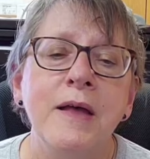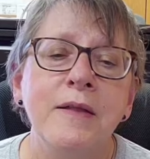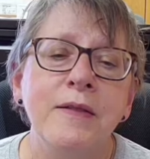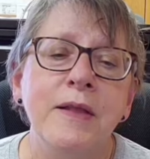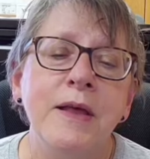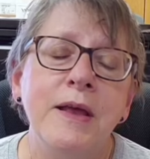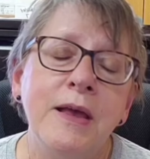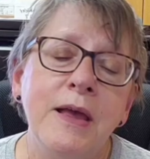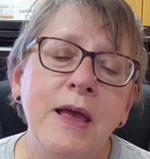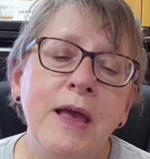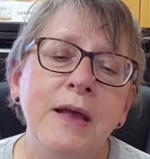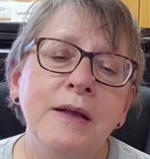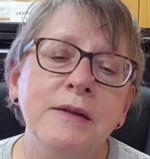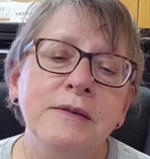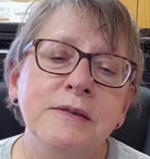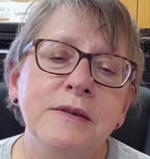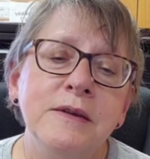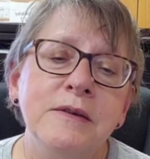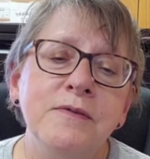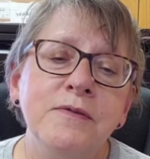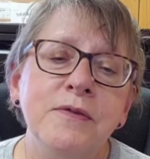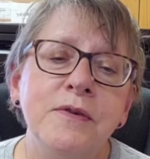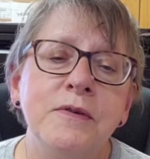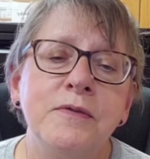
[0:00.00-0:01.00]
and they can
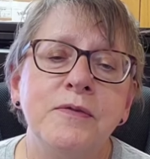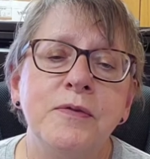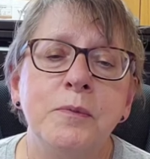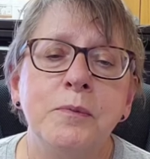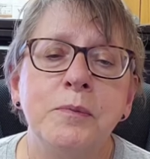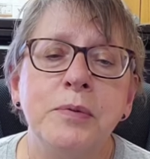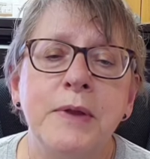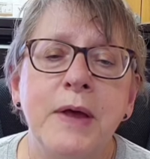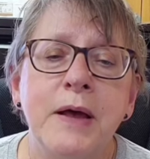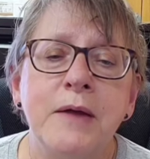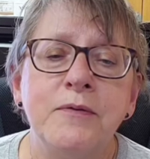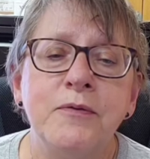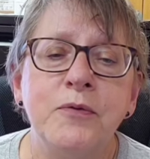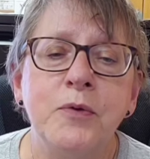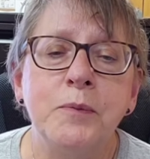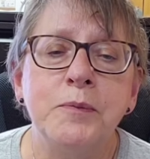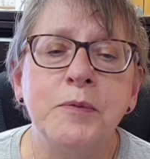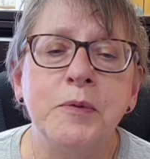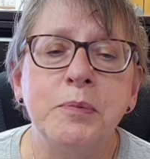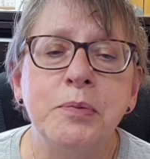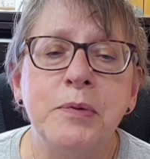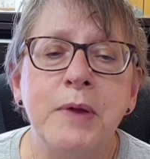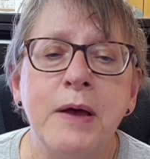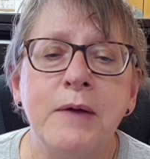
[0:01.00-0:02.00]
differ from platform
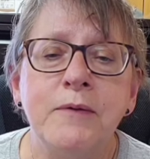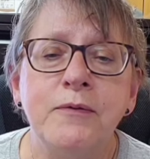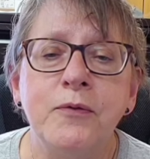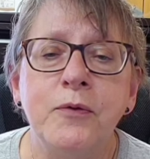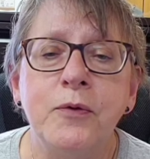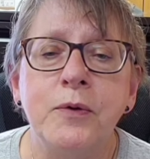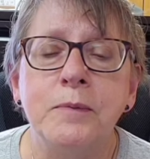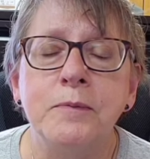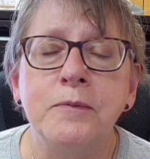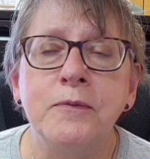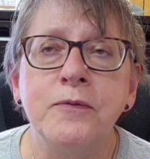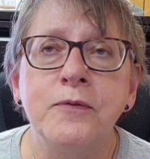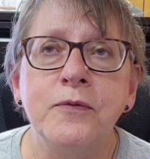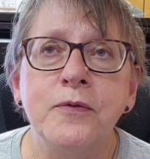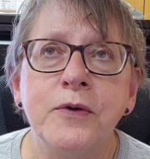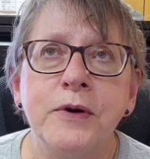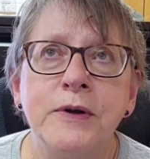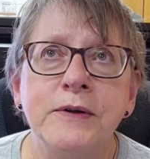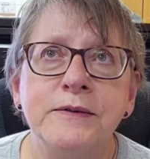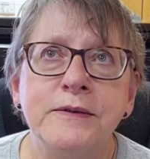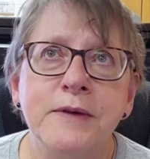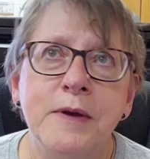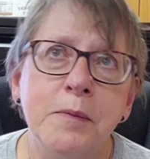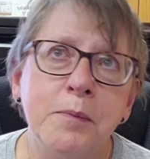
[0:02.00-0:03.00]
to platform. For
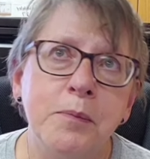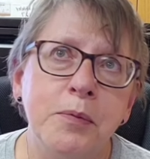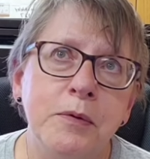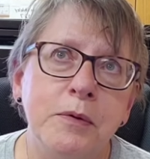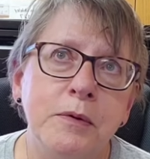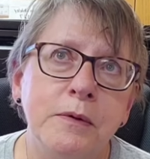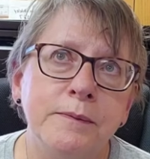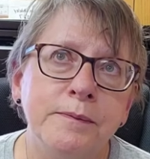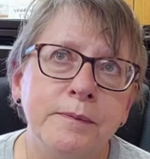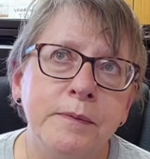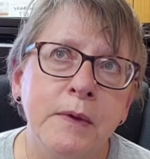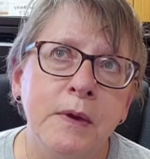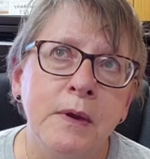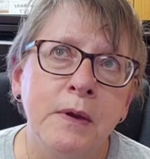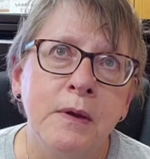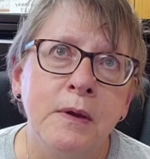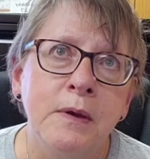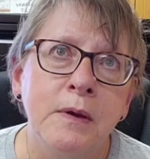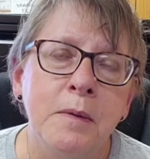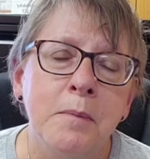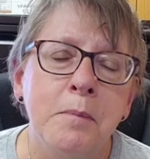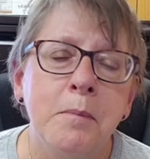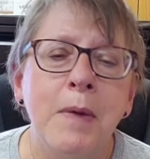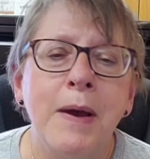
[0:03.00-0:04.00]
example,
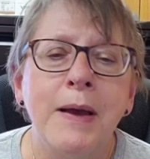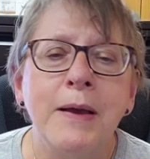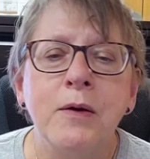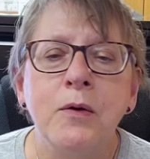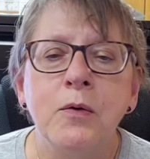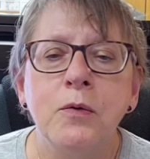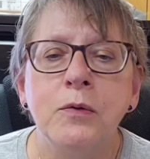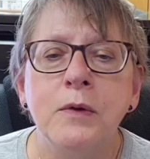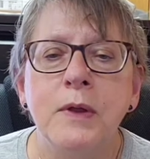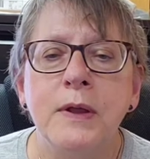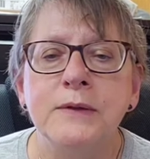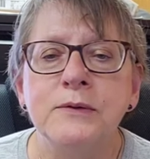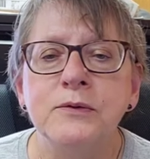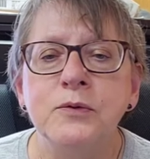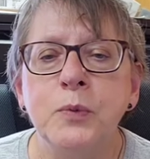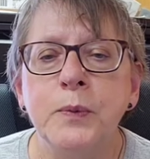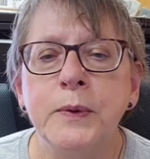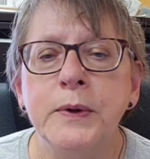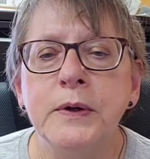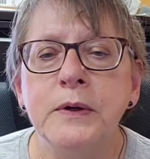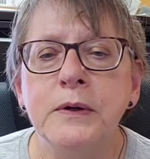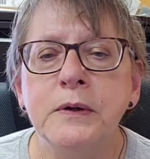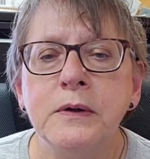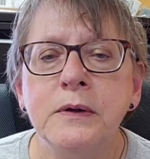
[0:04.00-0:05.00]
my goal on
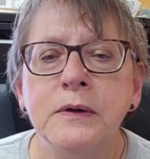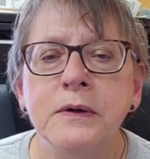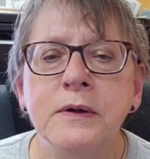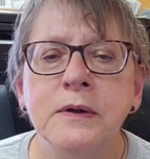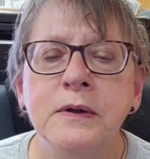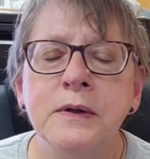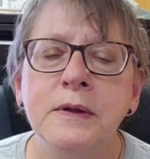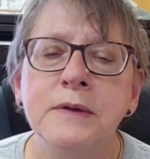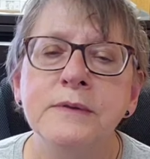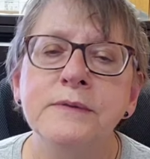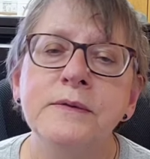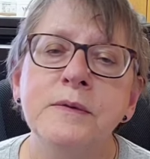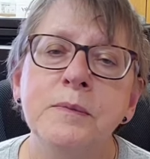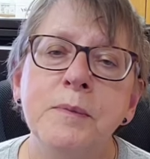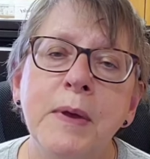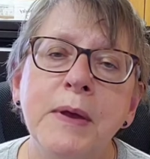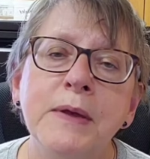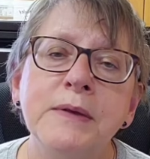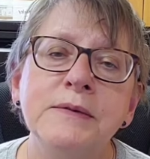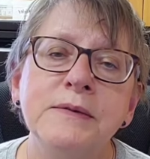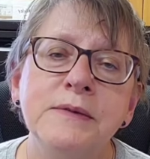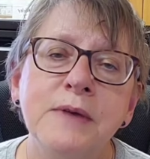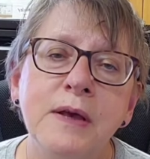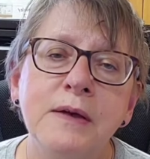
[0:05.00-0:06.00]
Twitter is to
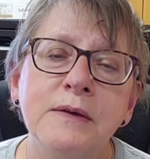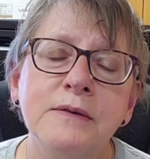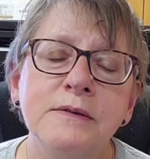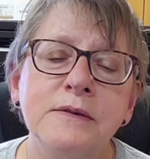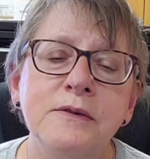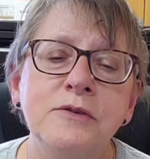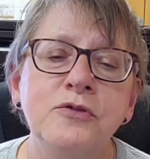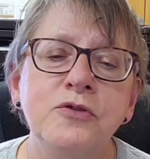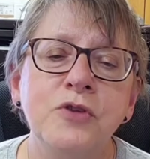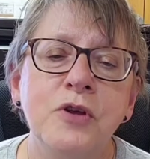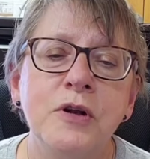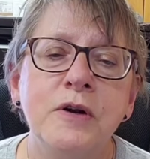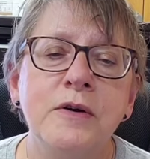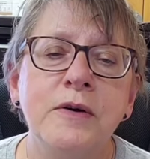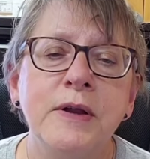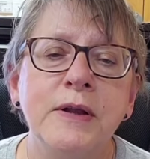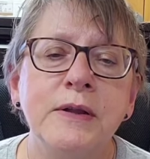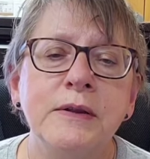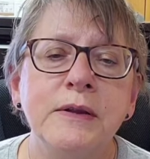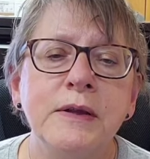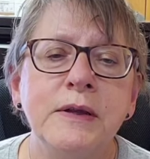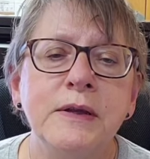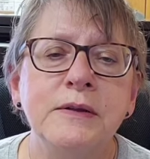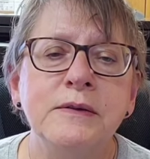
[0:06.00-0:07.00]
make sales and
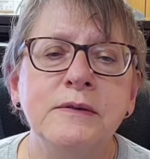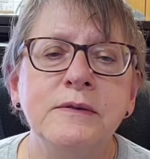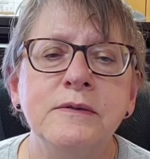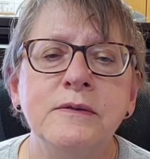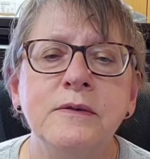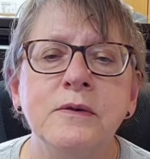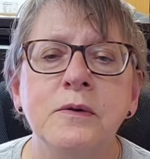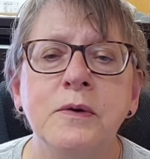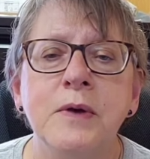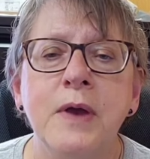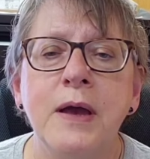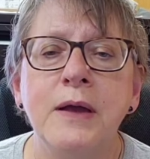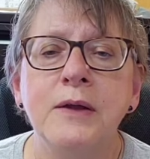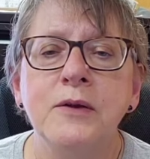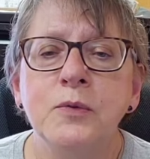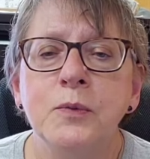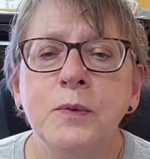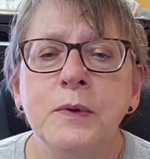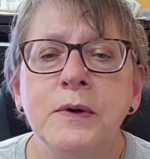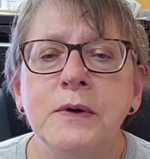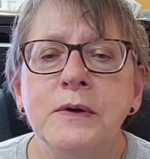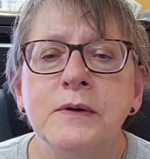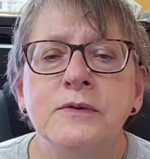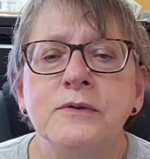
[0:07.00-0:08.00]
generate leads, okay?
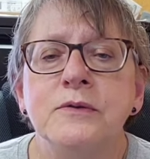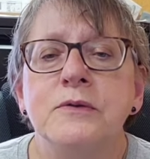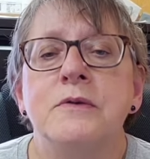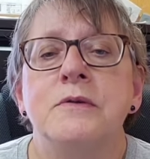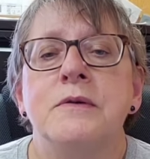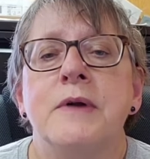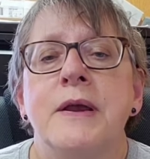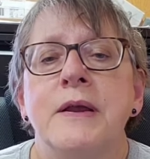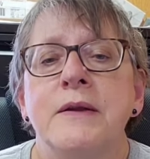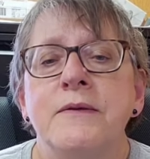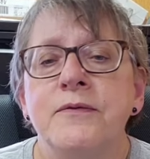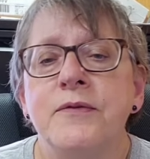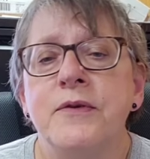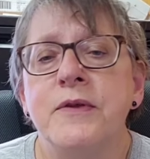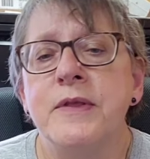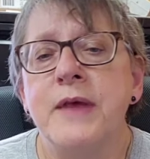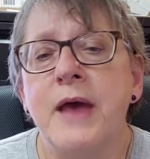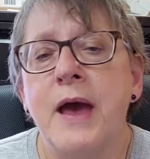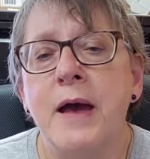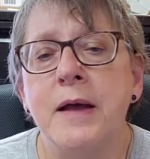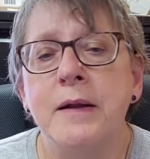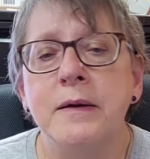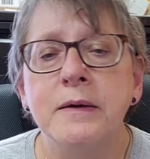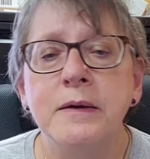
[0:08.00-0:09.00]
Twitter is great for
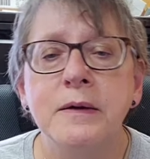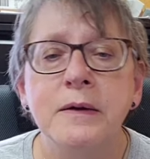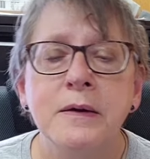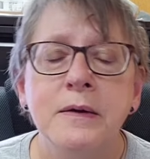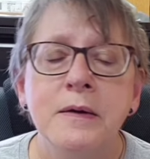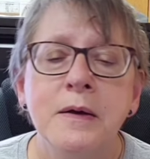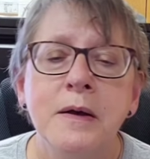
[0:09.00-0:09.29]
that.